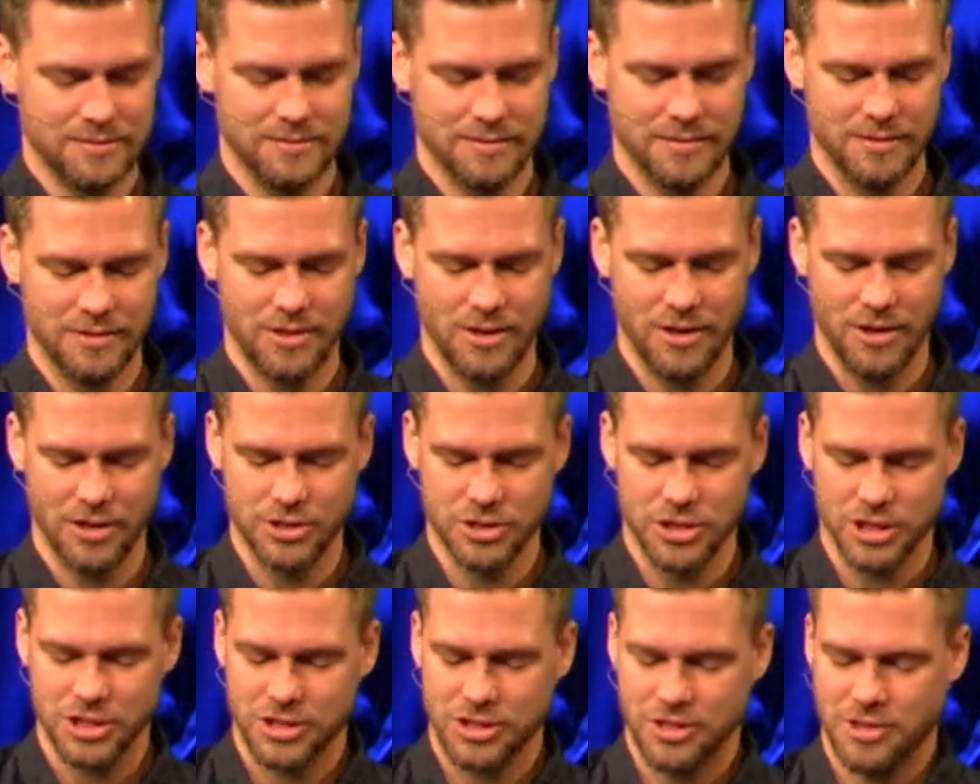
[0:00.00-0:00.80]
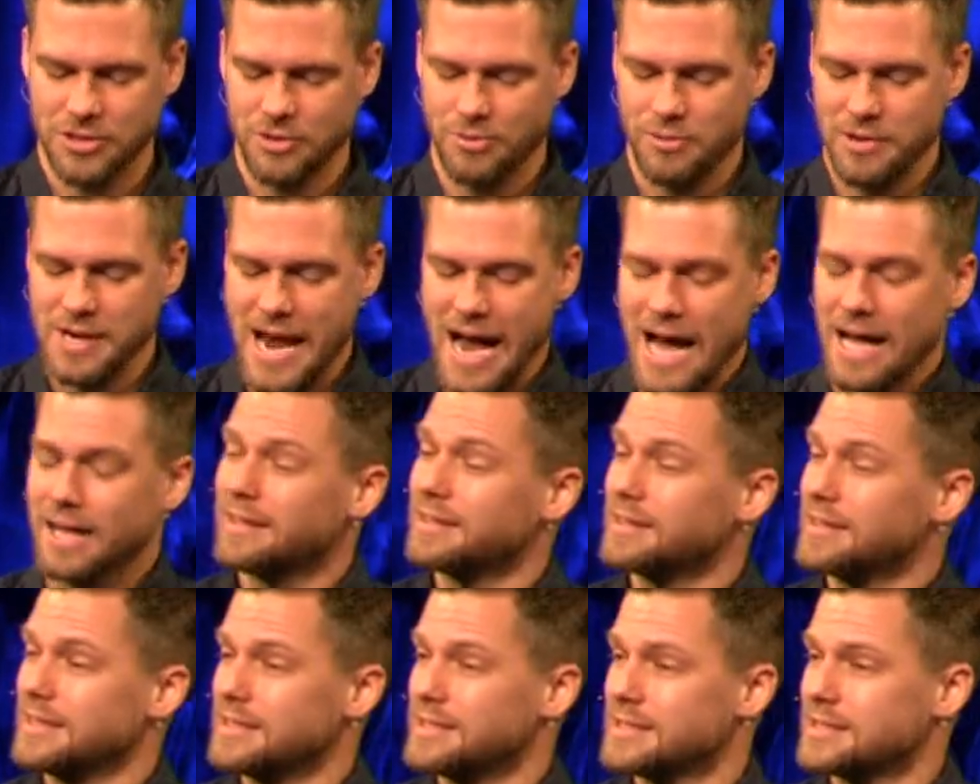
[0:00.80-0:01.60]
There are just the
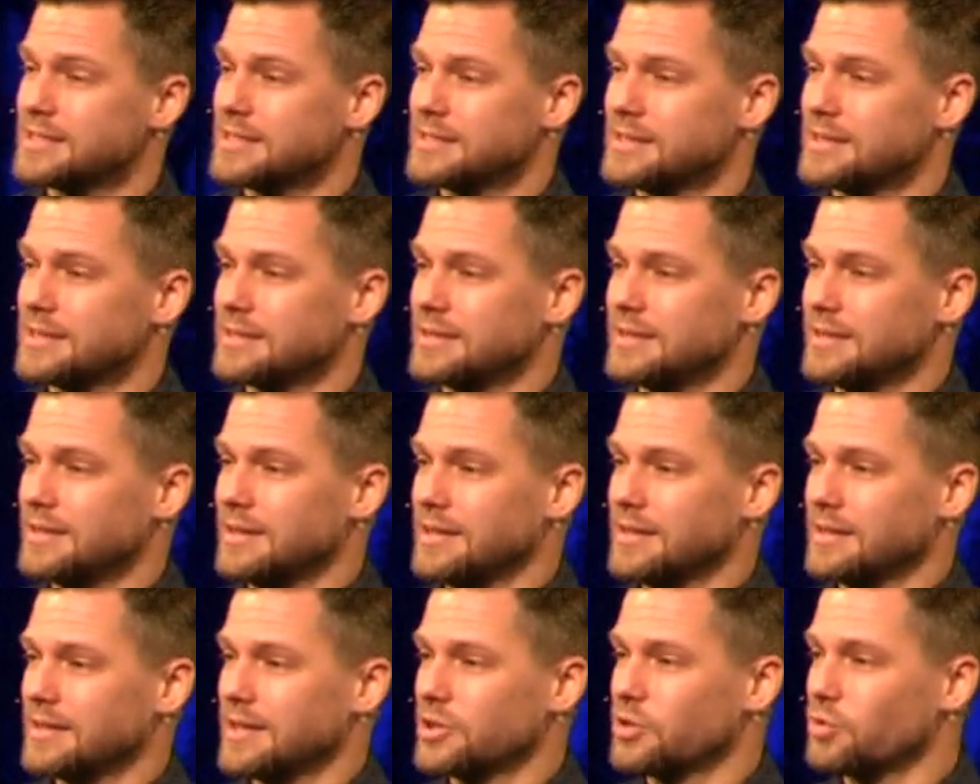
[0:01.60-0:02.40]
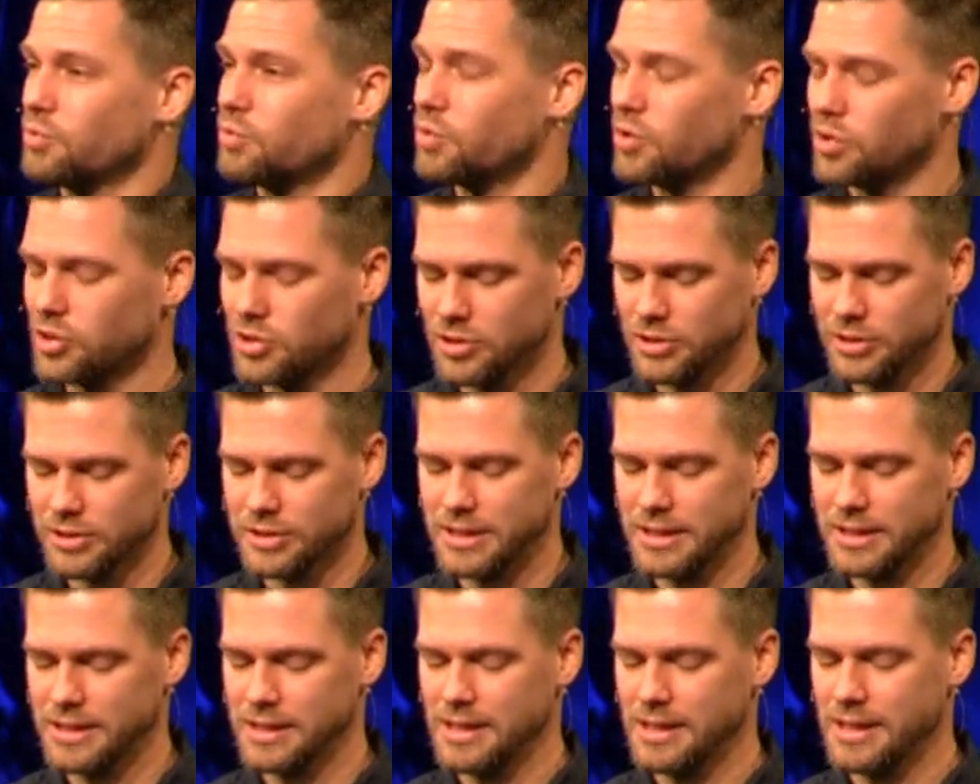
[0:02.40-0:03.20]
realities that the
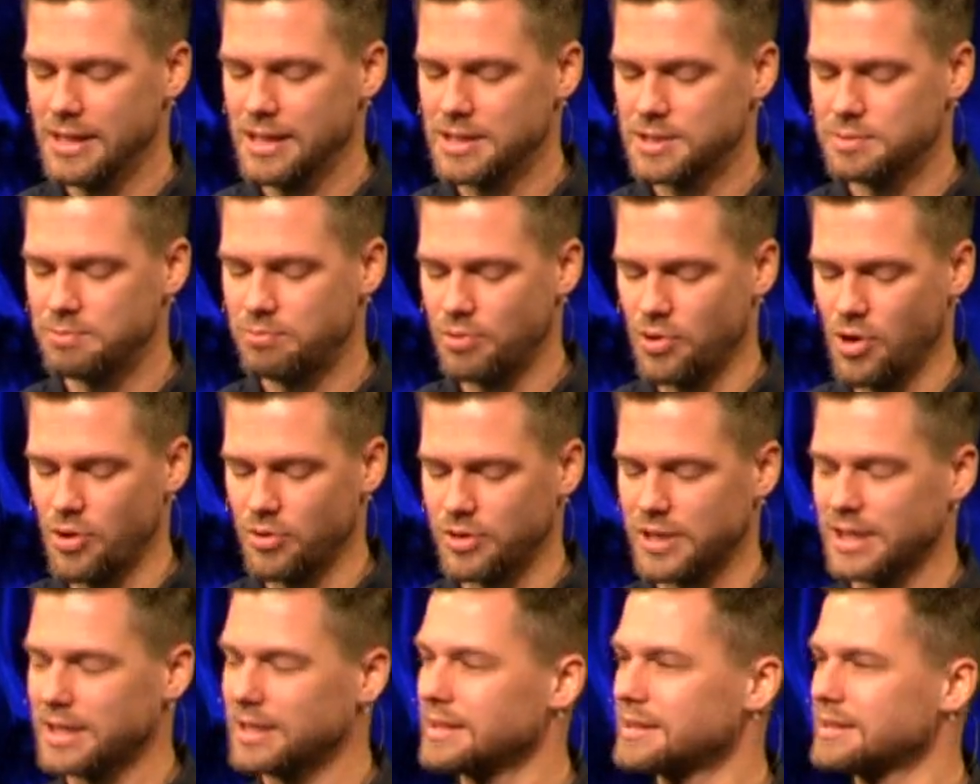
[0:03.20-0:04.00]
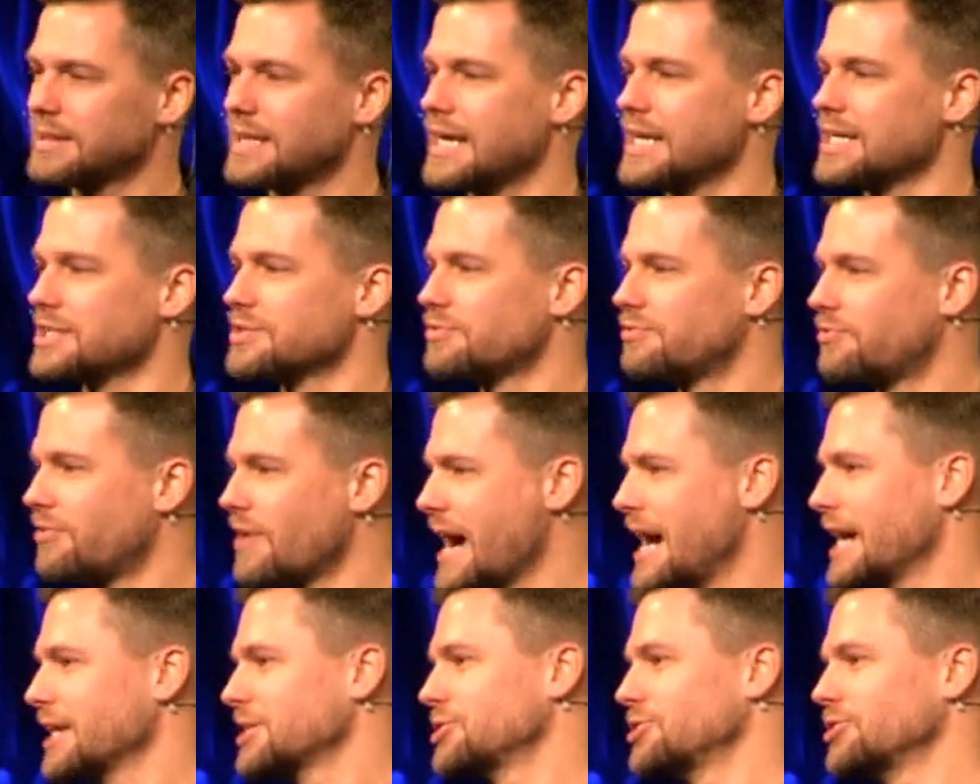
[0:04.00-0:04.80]
world is broken, that it's
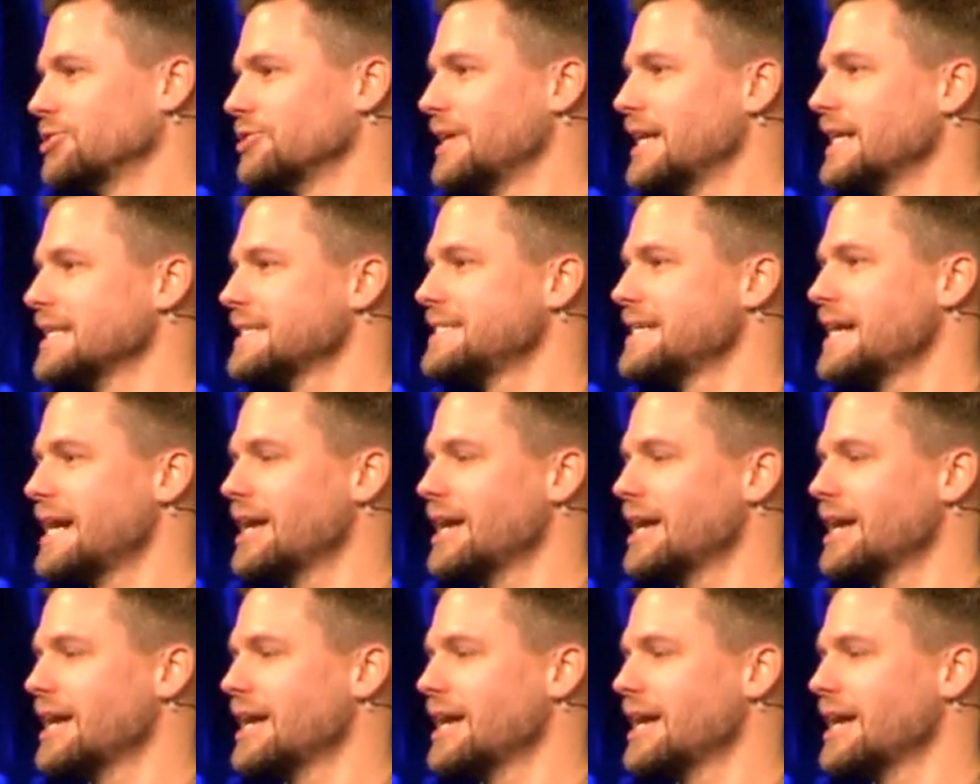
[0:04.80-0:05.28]
fractured, that it's not